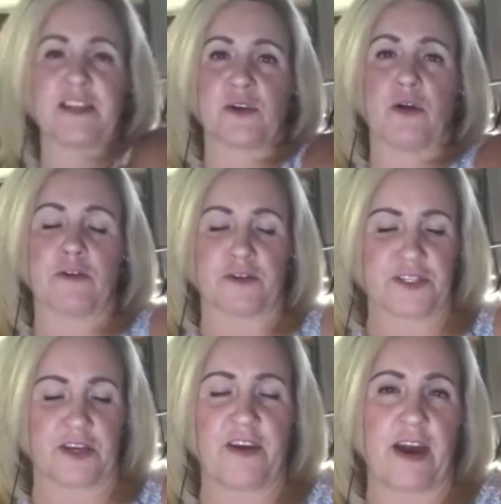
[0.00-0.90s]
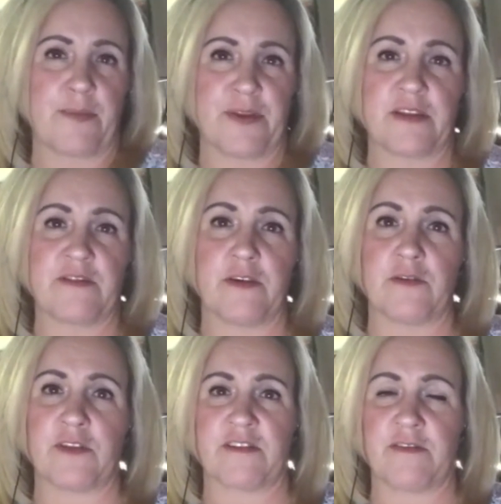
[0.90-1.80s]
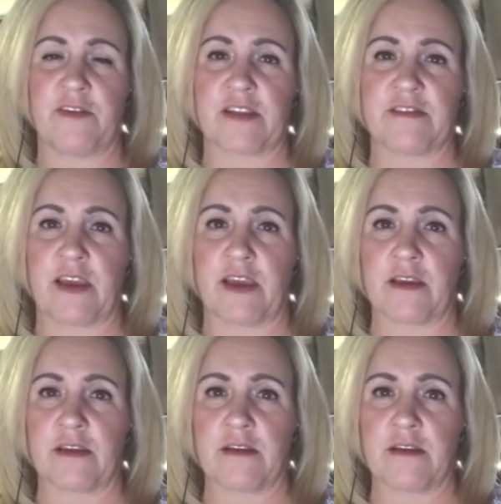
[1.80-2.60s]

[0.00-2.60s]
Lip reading: solar stuff happening too that's affecting